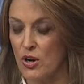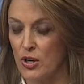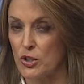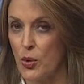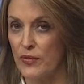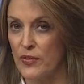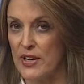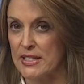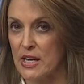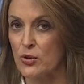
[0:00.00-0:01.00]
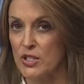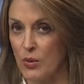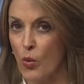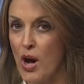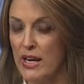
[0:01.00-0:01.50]
Target 12 investigator
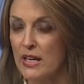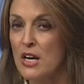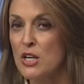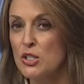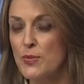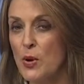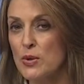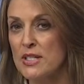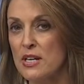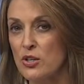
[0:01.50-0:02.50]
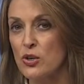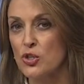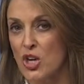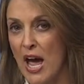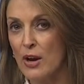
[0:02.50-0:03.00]
Tim White spoke with Senator
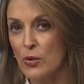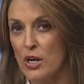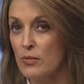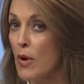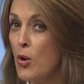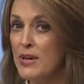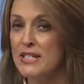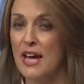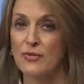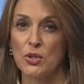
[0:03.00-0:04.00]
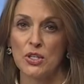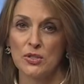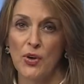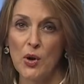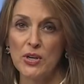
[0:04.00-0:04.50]
Jack Reed moments after his
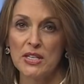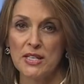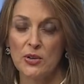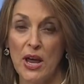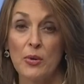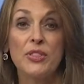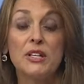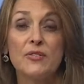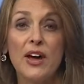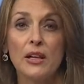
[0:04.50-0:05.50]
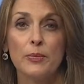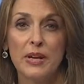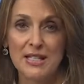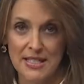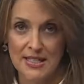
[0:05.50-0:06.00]
vote. He's here now with the developing